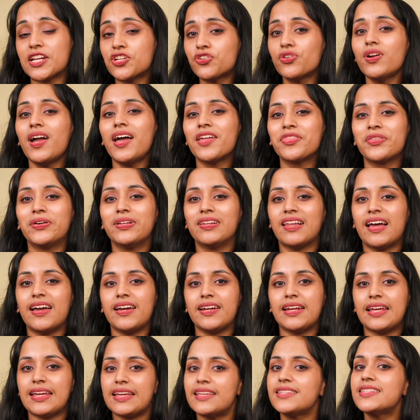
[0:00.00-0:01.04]
Tetraethyl
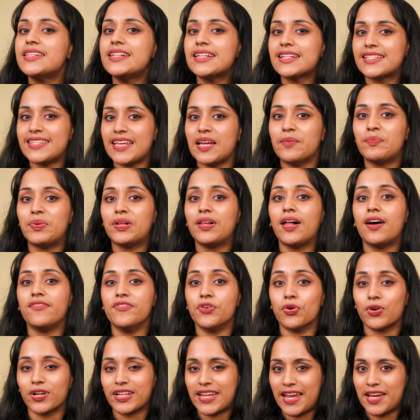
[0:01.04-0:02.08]
lead is an example of an
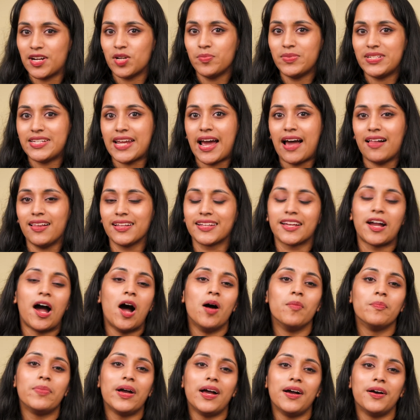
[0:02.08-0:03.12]
organometallic
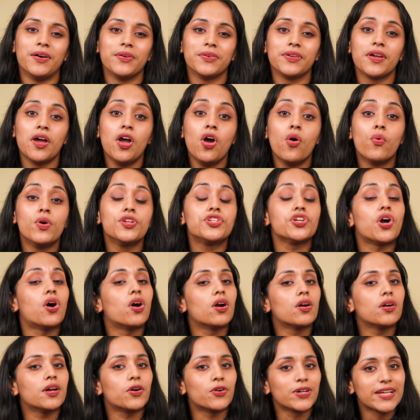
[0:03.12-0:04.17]
compound, which
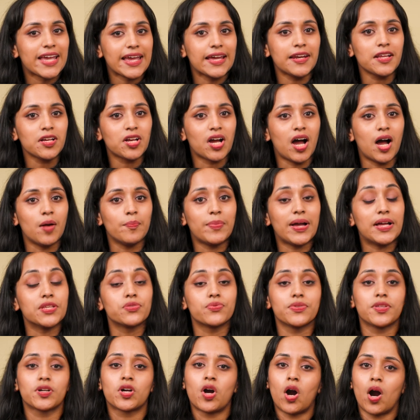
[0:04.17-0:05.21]
are organic compounds
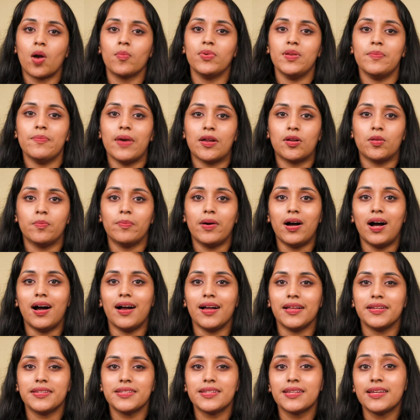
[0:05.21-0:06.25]
with a carbon-metal
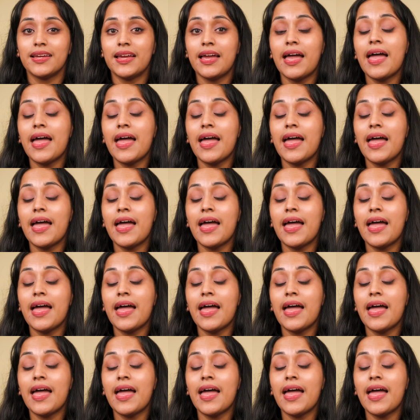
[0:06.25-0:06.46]
bond.